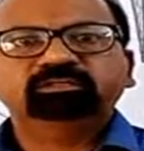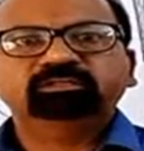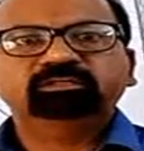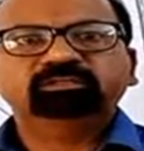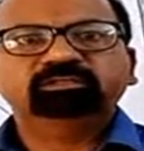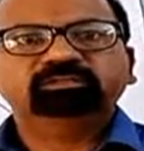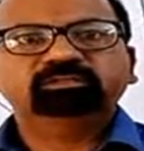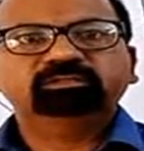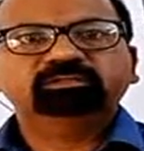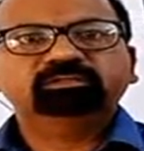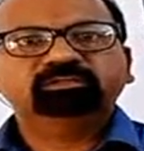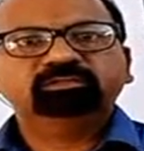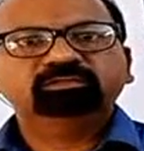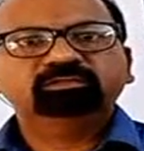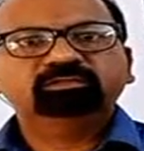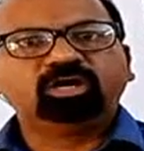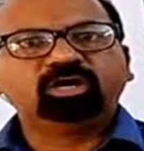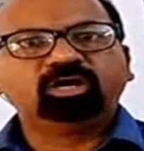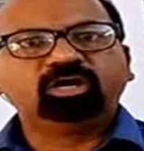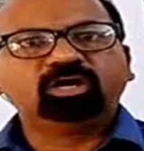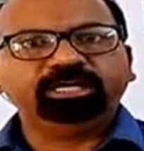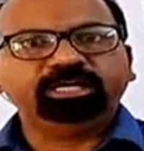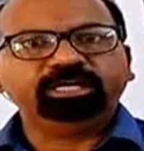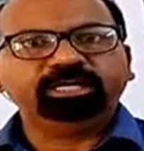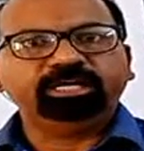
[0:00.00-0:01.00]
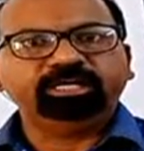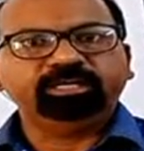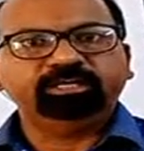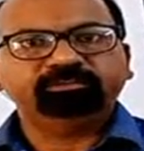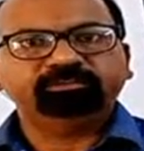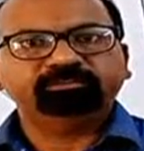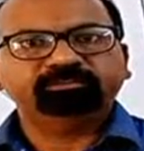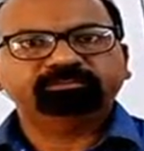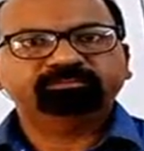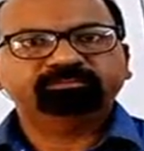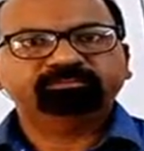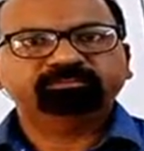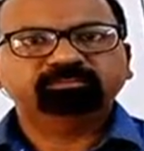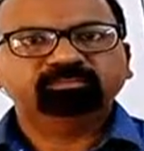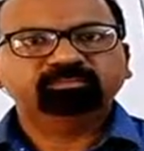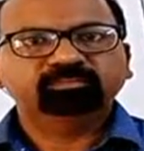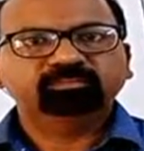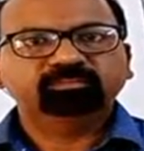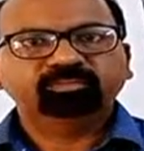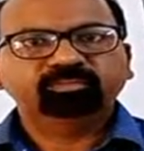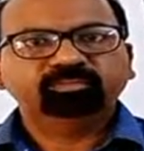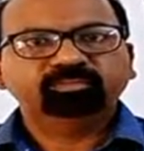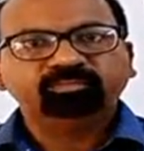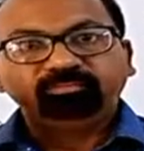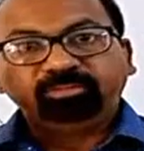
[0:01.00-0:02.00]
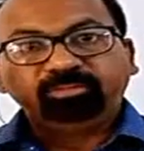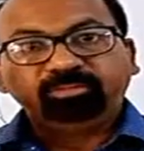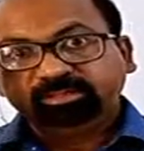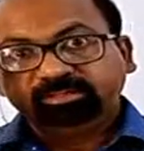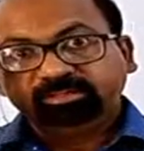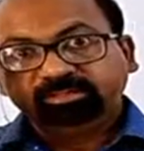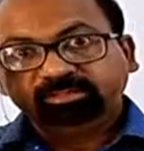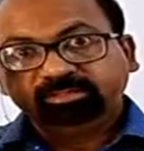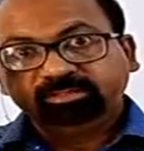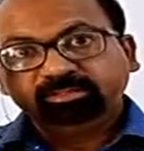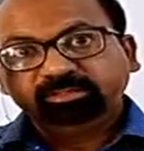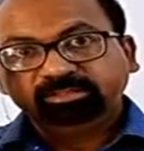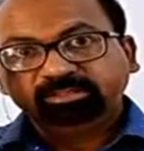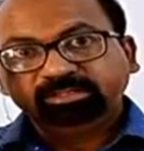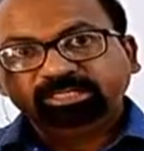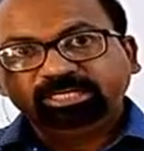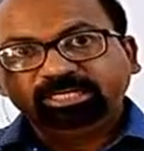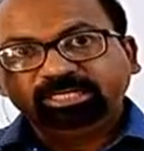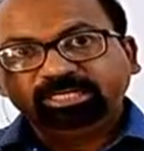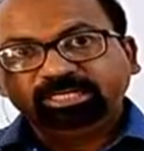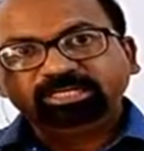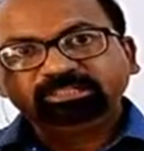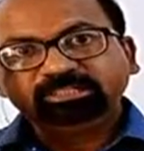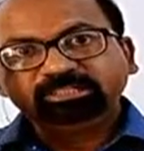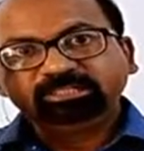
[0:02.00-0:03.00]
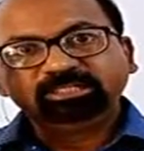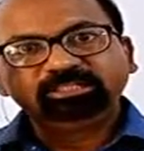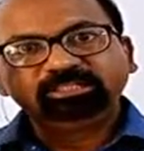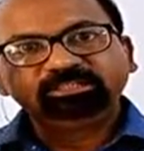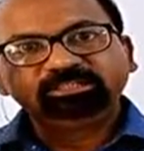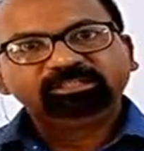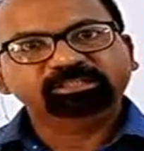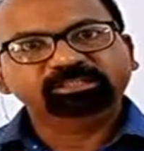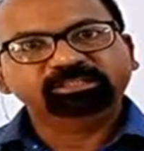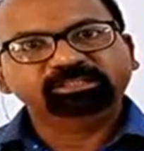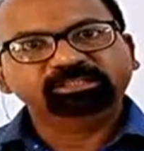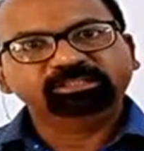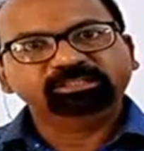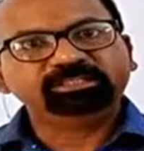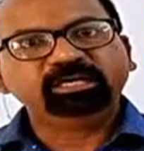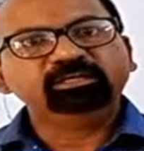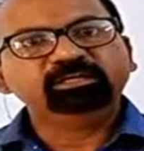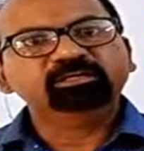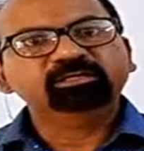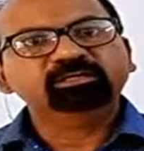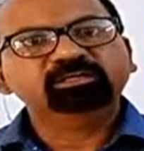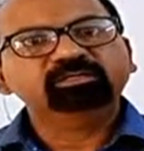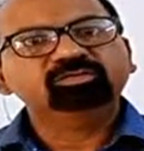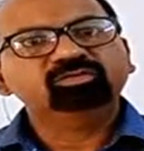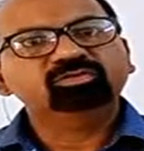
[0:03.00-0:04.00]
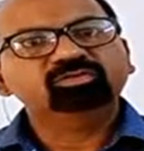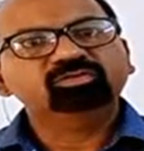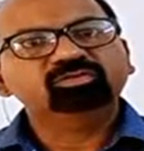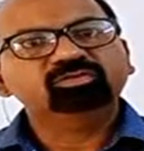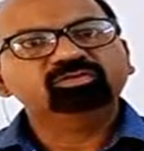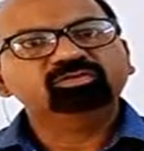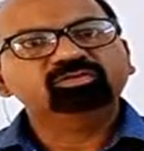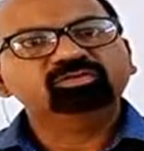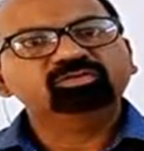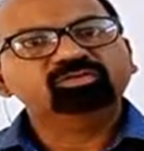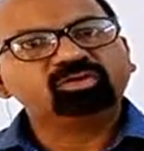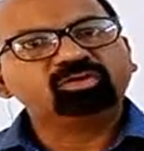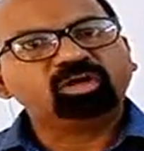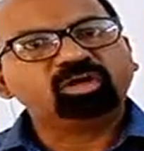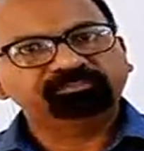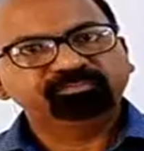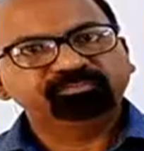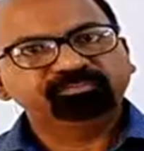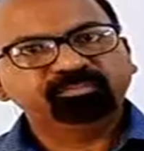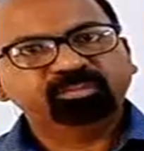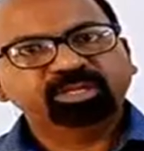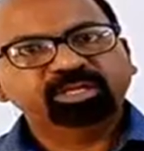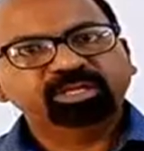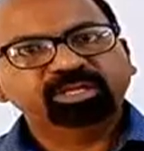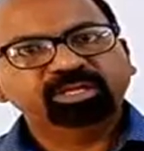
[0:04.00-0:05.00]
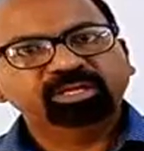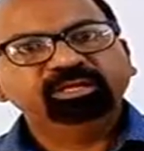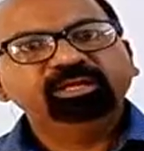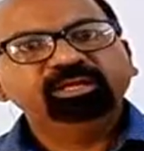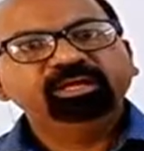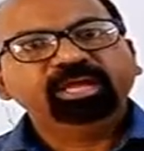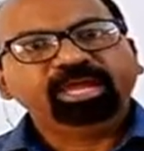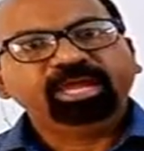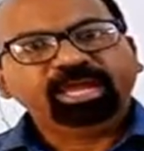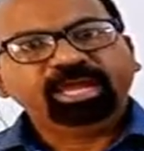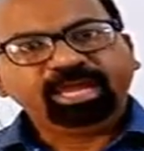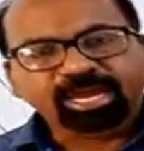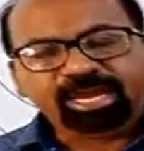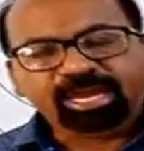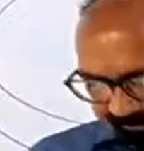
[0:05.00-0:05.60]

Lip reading: solid. My glasses, these are solid. And